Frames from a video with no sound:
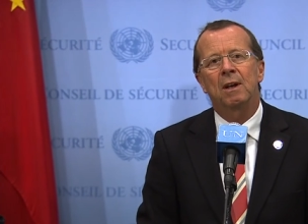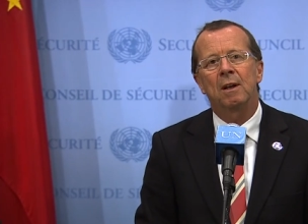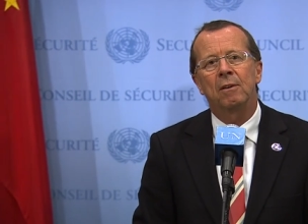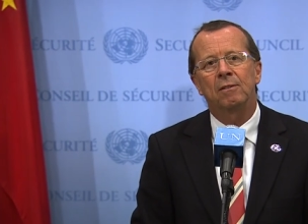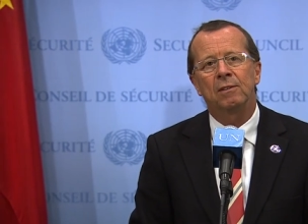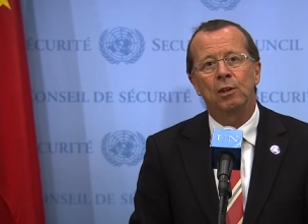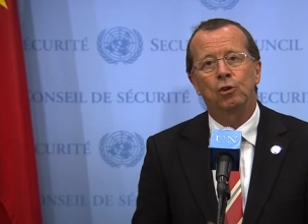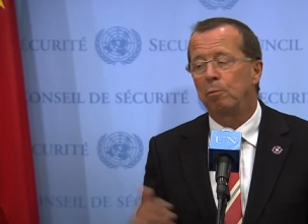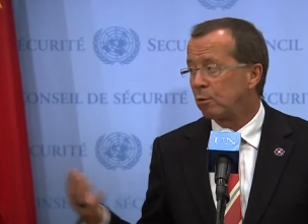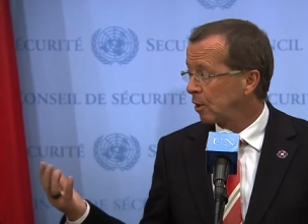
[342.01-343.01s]
uh, the
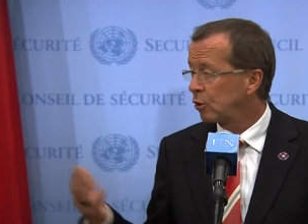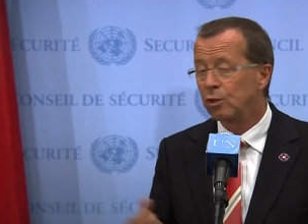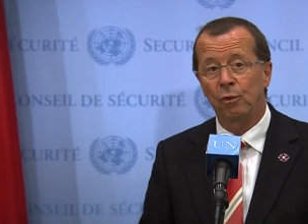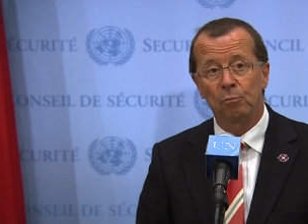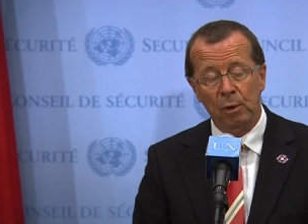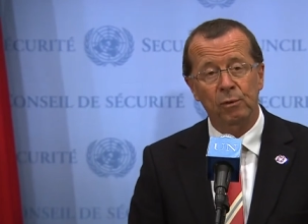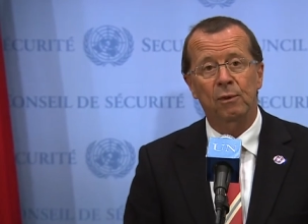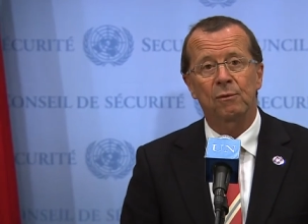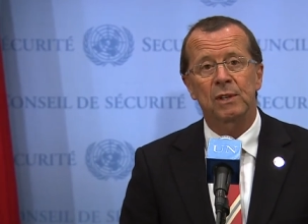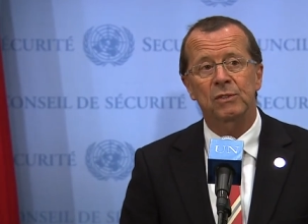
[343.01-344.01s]
cooperation of both
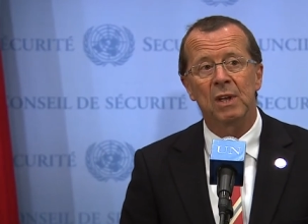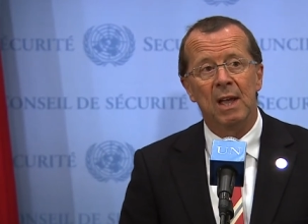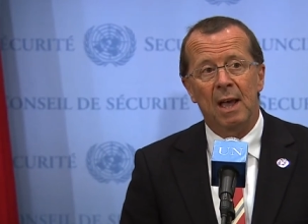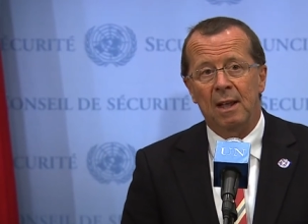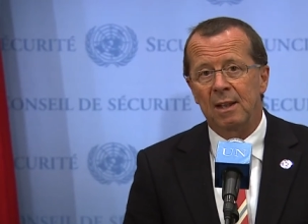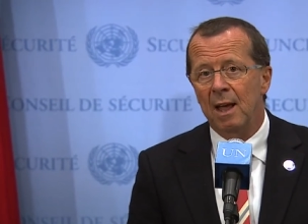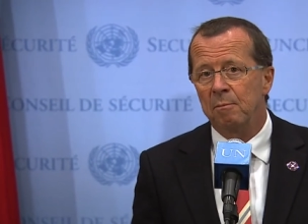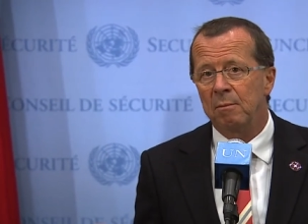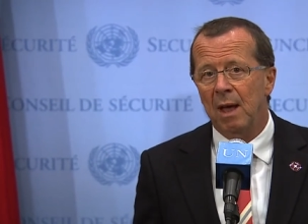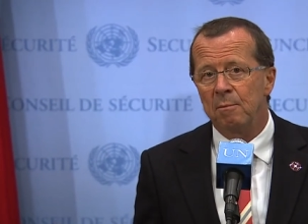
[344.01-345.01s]
of us. And
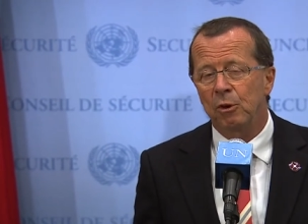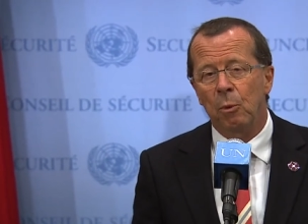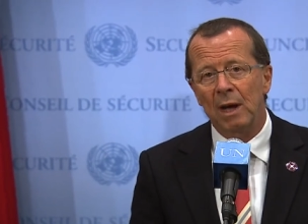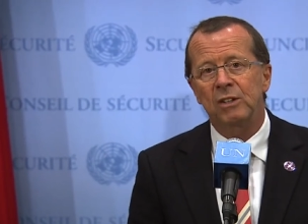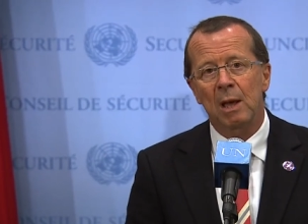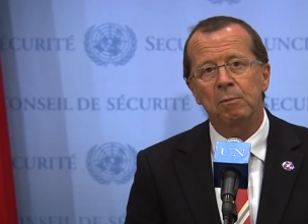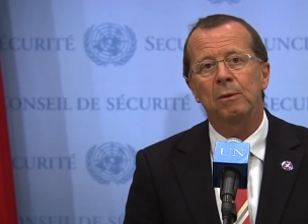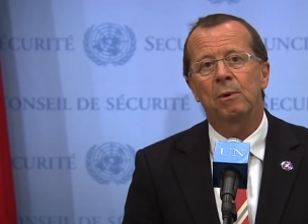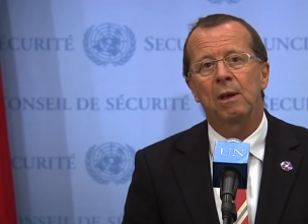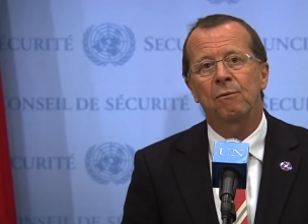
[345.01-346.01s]
I'm, I'm quite happy
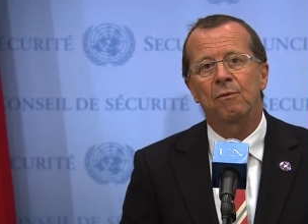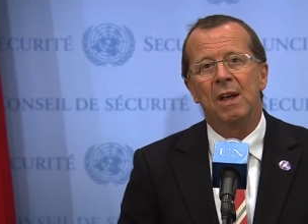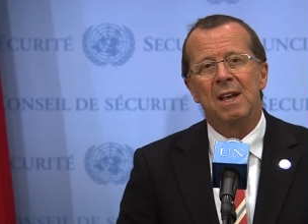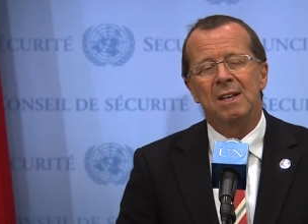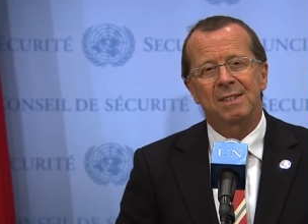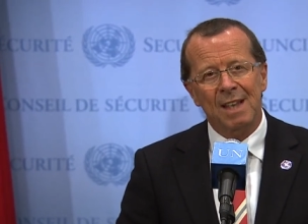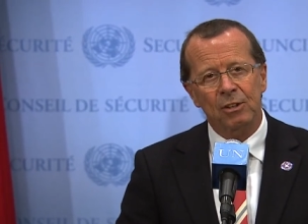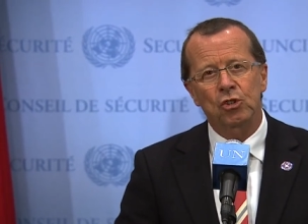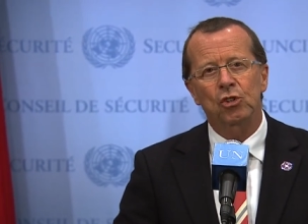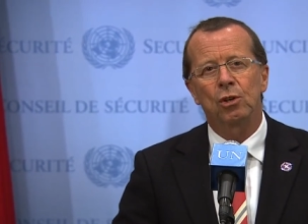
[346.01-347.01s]
we have
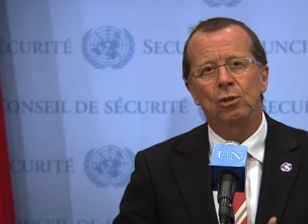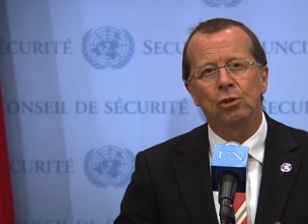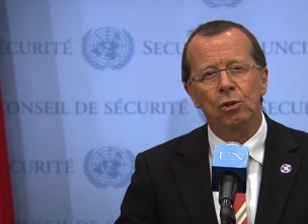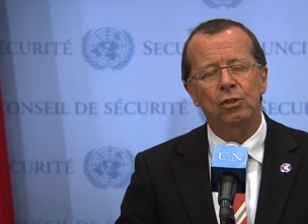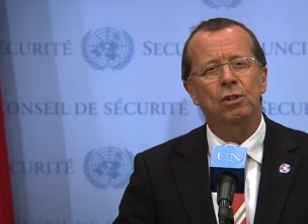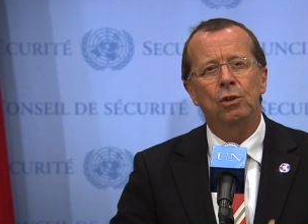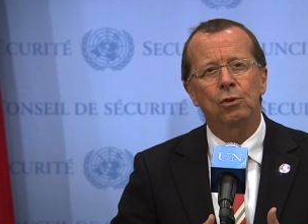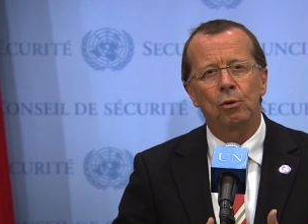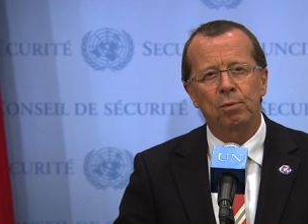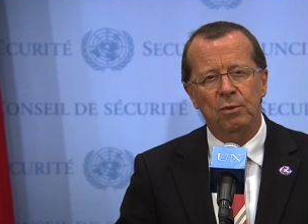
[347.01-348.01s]
such a good
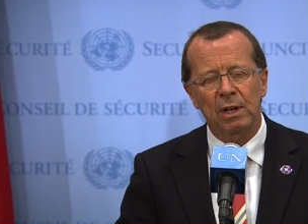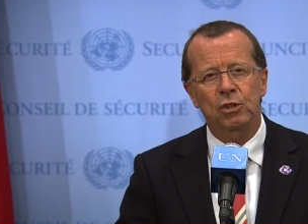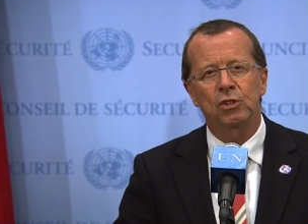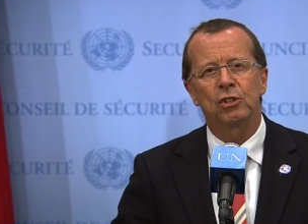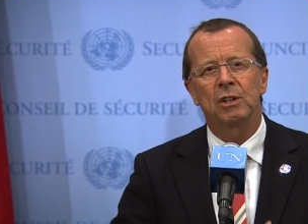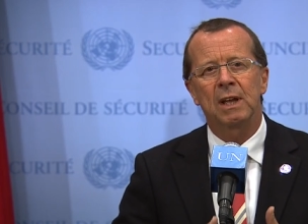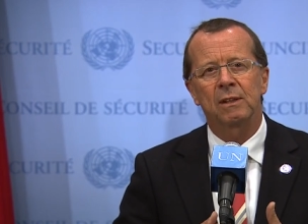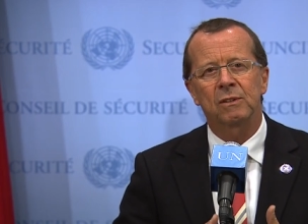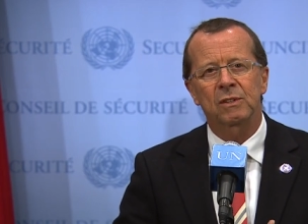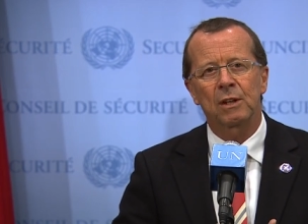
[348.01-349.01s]
cooperation
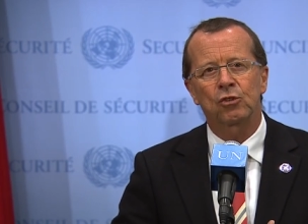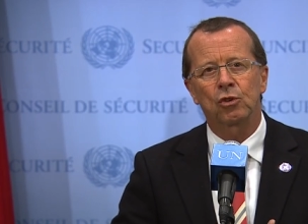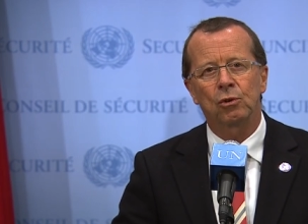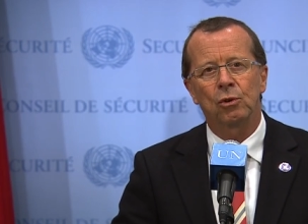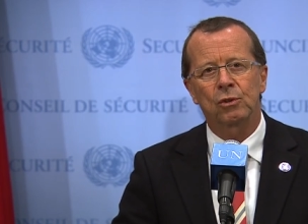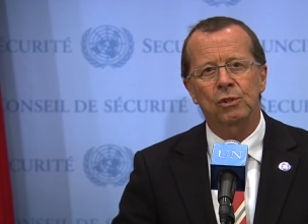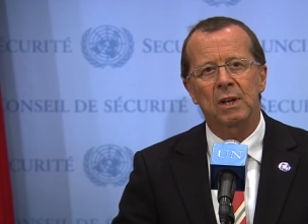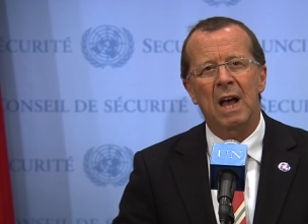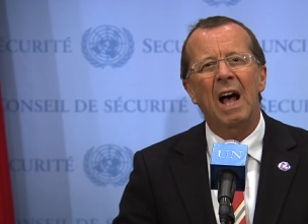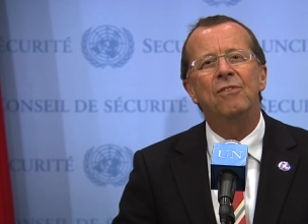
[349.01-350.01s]
and such a good
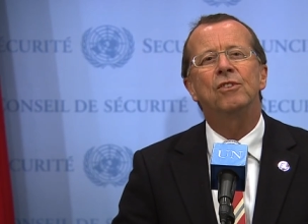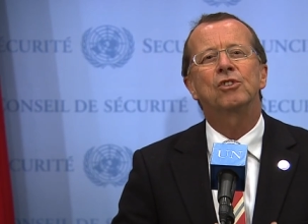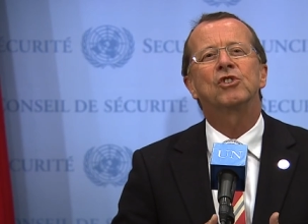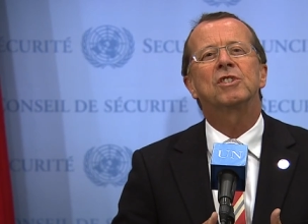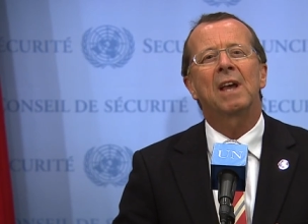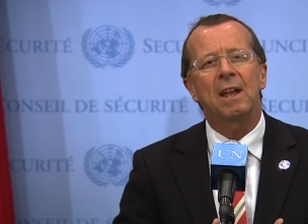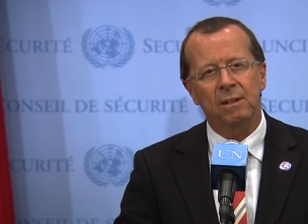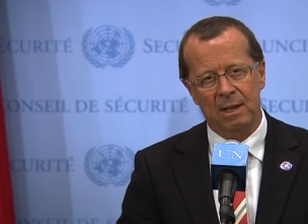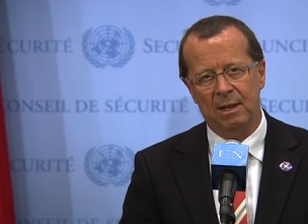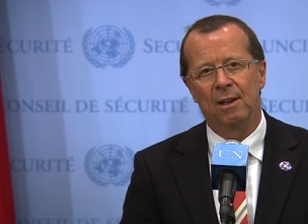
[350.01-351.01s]
uh,
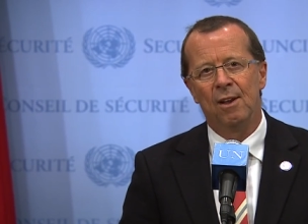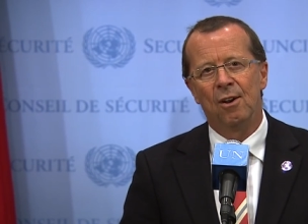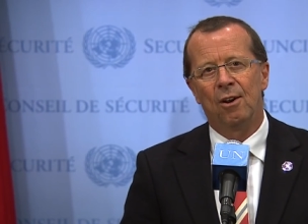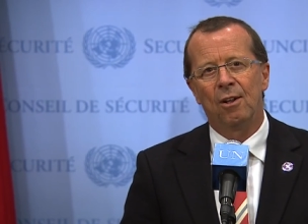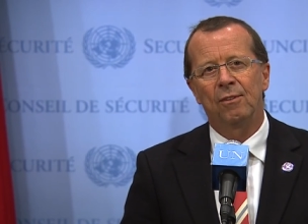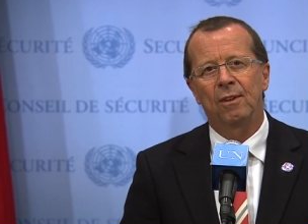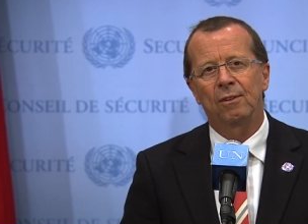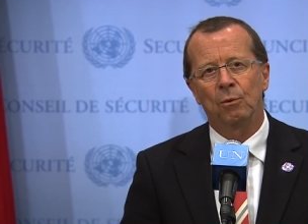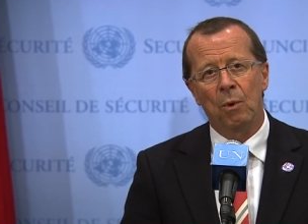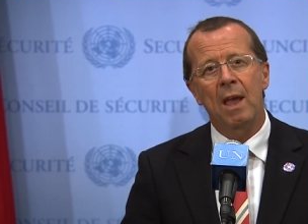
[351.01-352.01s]
understanding on
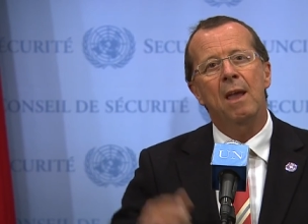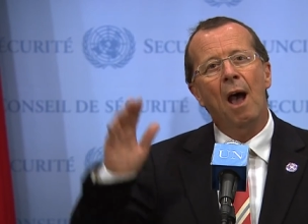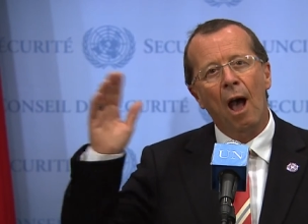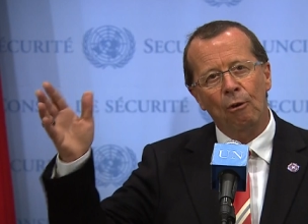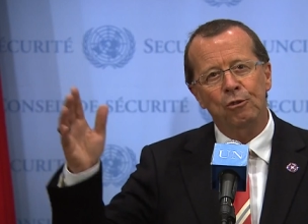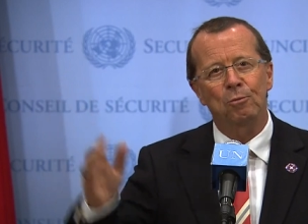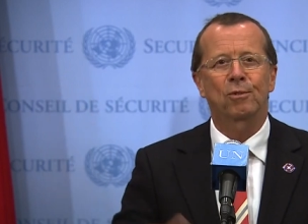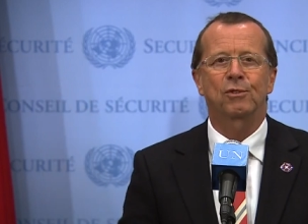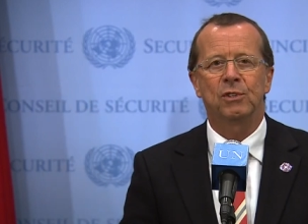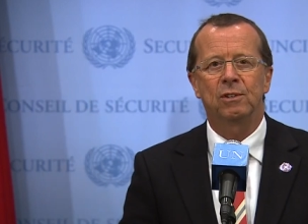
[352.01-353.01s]
the way how to
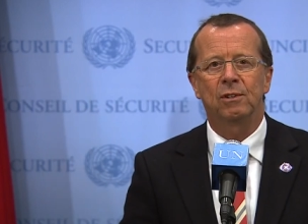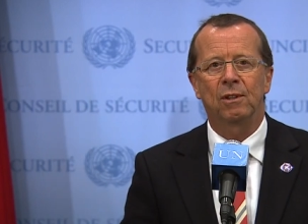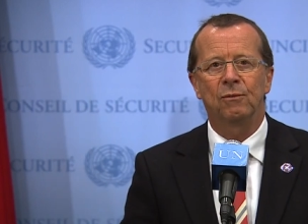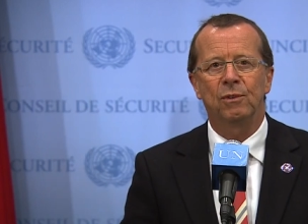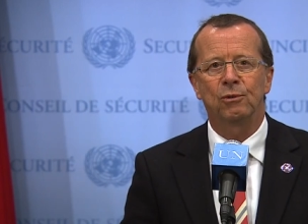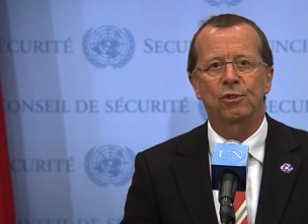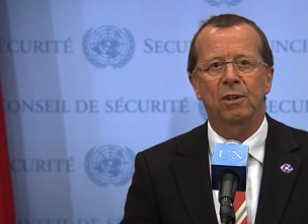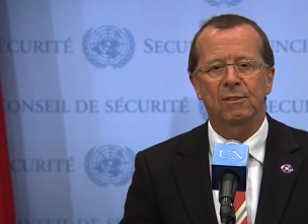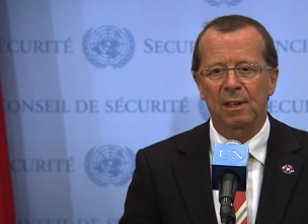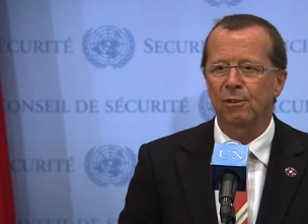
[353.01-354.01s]
proceed in the future.
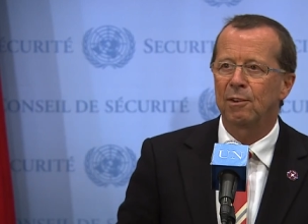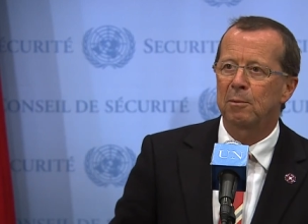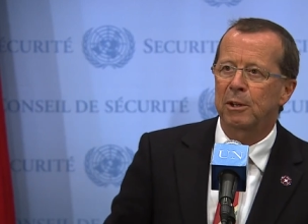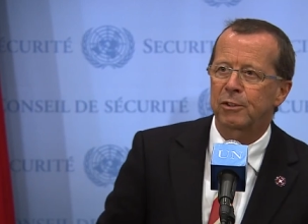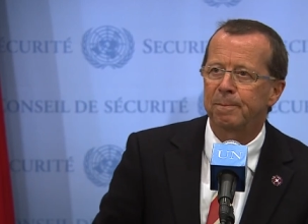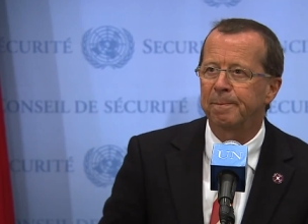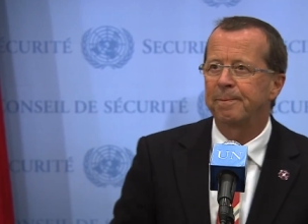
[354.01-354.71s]
Thank you very much.